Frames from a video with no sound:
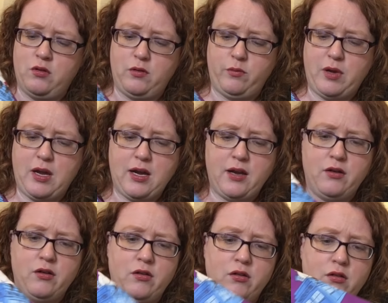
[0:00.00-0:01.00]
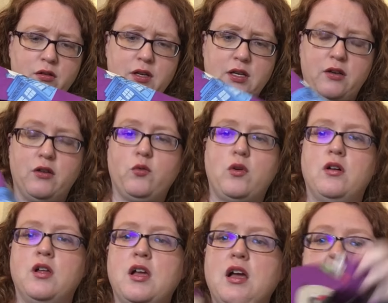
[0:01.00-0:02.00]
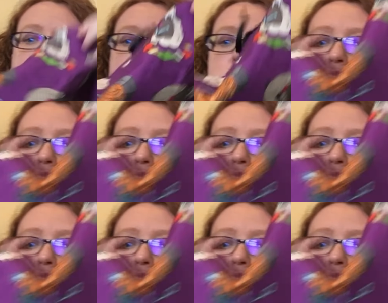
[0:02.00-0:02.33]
the pattern on here. Well, I'll